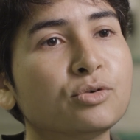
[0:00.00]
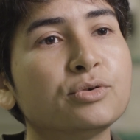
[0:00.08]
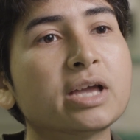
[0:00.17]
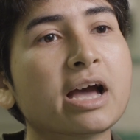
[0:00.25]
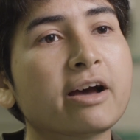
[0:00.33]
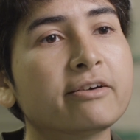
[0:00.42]

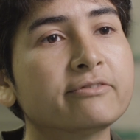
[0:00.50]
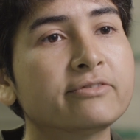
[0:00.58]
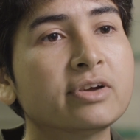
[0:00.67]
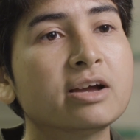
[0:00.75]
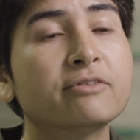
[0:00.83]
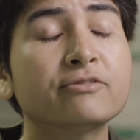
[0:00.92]
we have
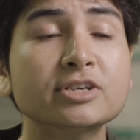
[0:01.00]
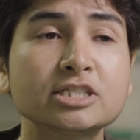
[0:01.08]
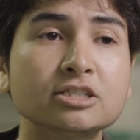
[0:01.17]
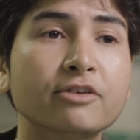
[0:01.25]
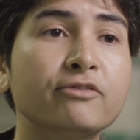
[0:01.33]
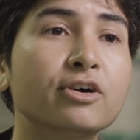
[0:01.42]

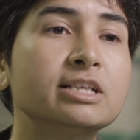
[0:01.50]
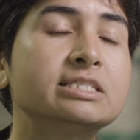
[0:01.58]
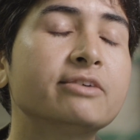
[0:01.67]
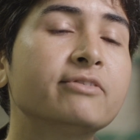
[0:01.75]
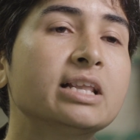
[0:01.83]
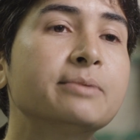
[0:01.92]
first of all
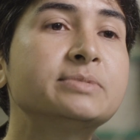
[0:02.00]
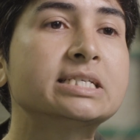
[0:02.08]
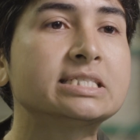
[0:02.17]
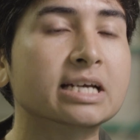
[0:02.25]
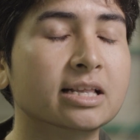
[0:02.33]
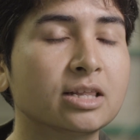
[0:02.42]
developed
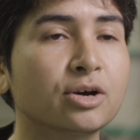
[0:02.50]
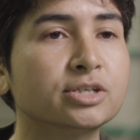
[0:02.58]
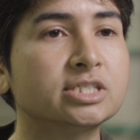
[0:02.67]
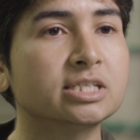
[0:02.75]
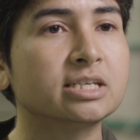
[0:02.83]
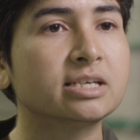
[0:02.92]
a
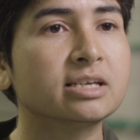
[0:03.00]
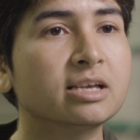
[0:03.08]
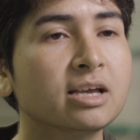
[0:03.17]
technology